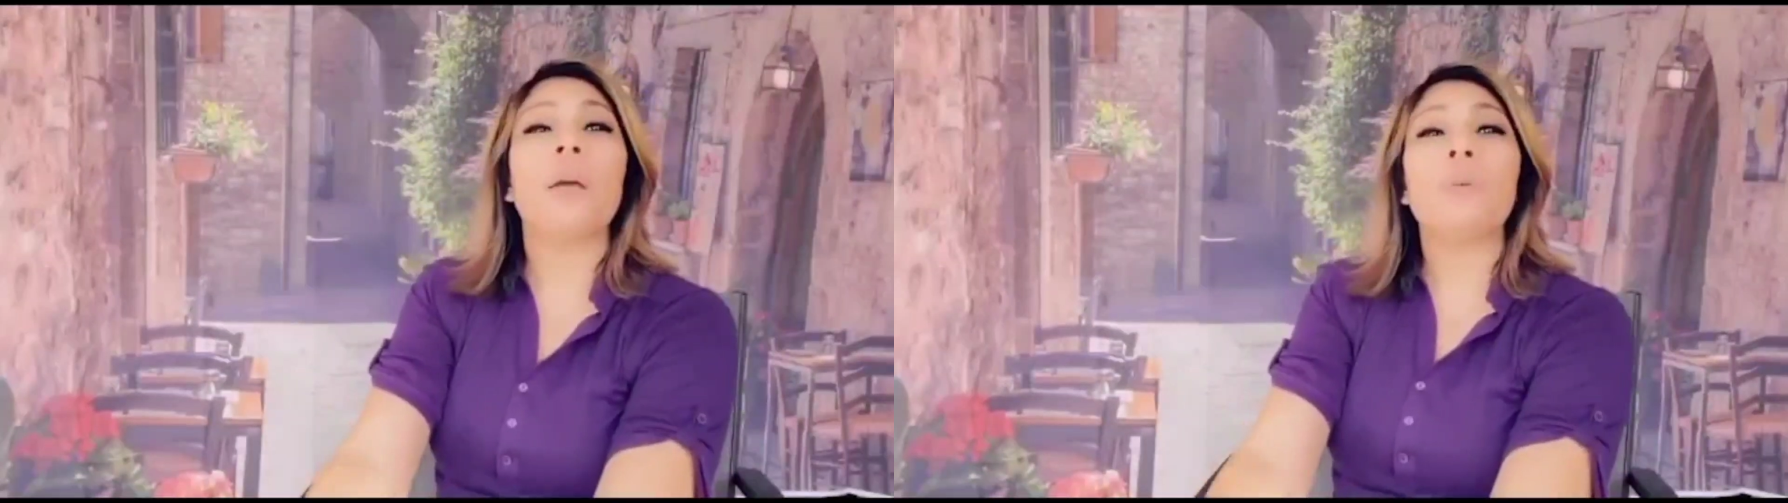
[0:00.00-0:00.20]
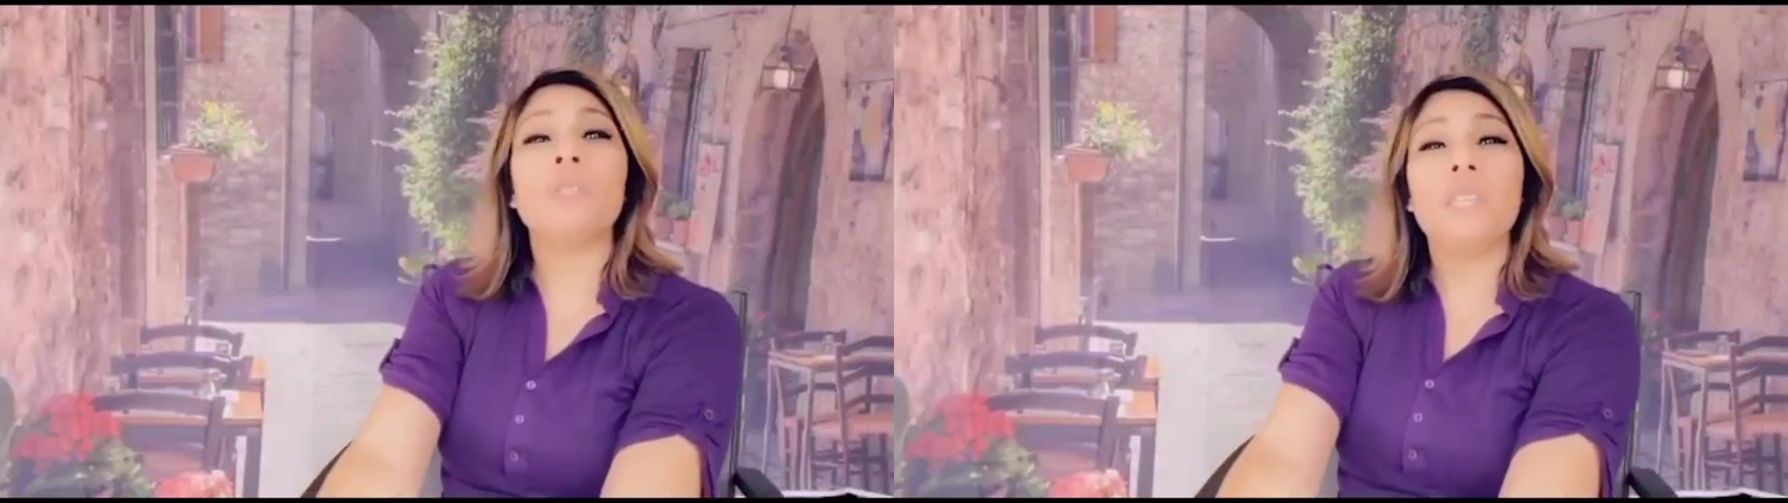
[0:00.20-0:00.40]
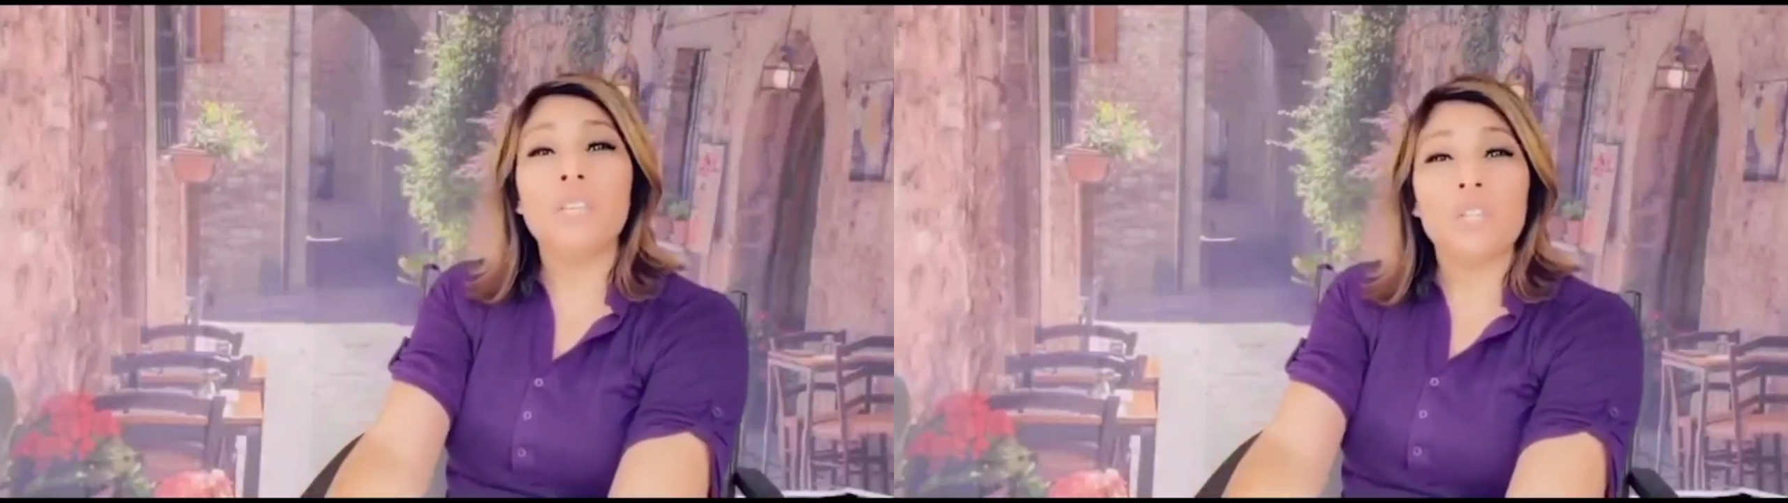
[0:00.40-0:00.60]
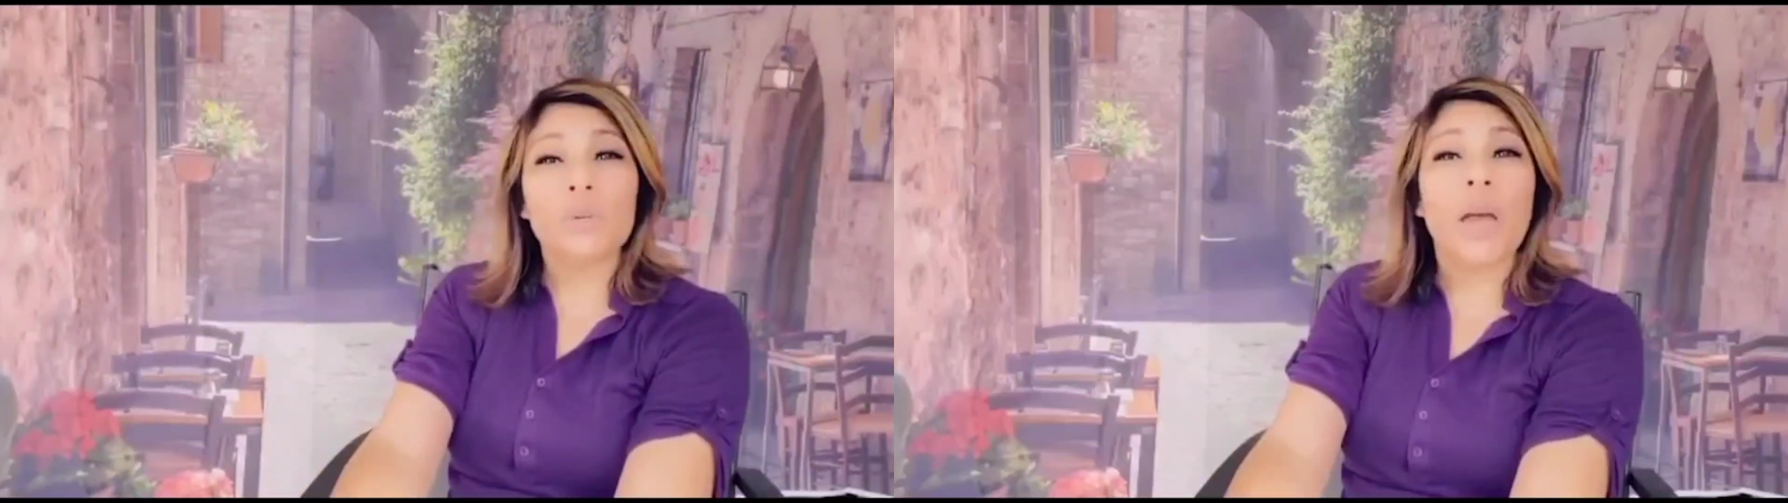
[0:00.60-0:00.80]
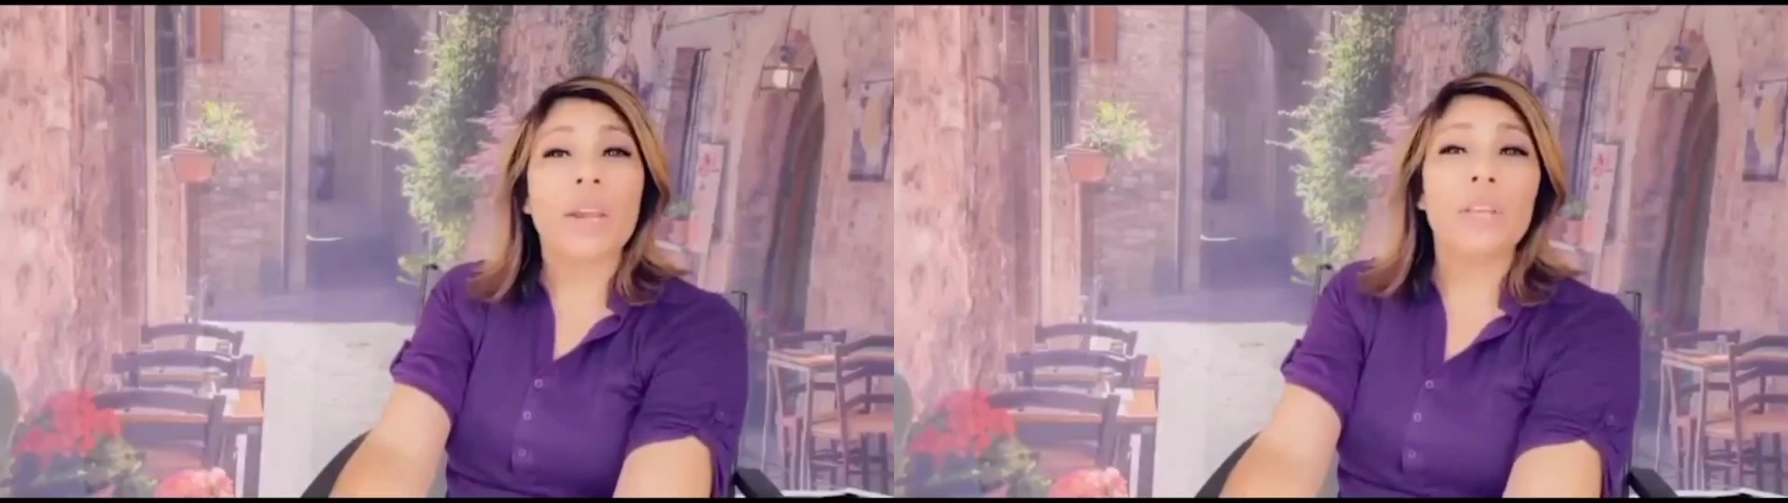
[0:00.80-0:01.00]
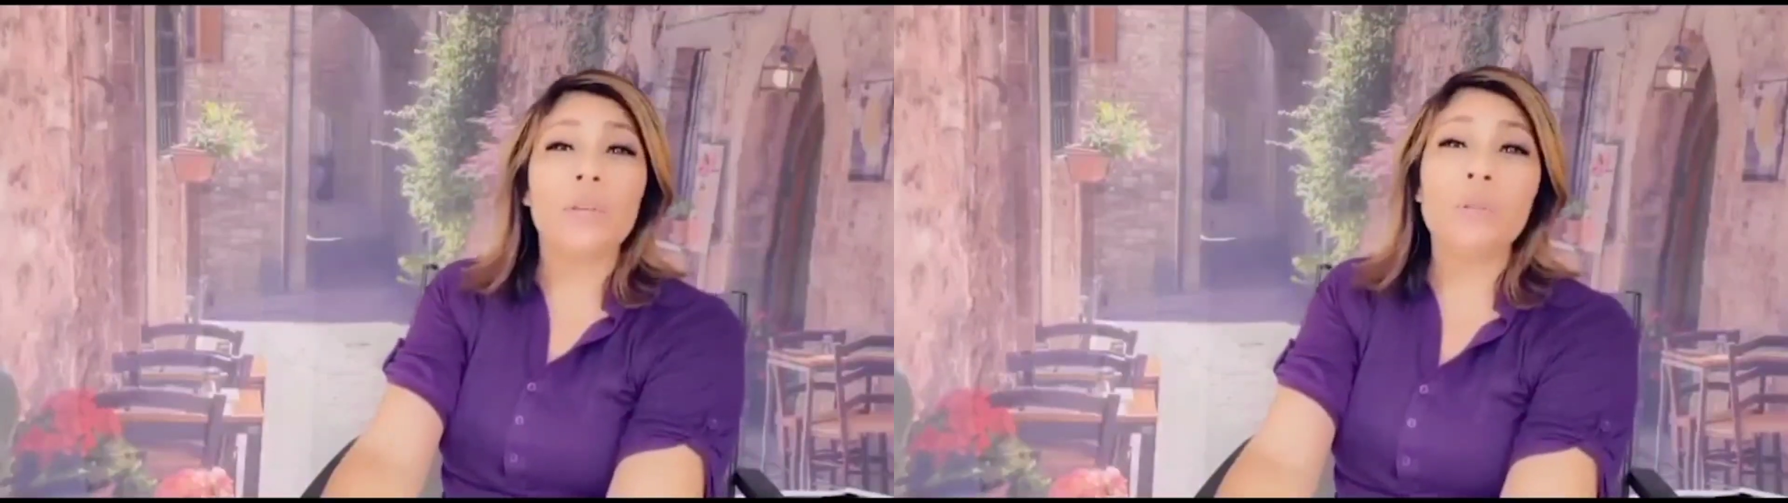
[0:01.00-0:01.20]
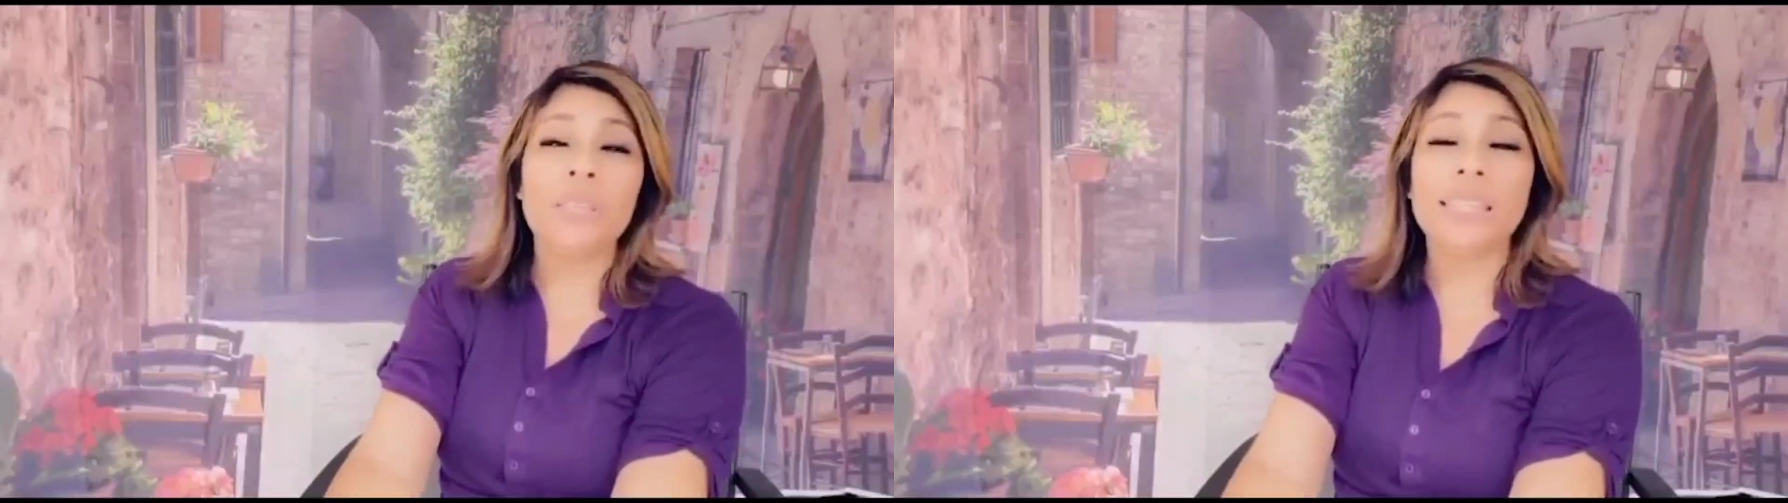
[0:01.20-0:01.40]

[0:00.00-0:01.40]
that will teach you how to use the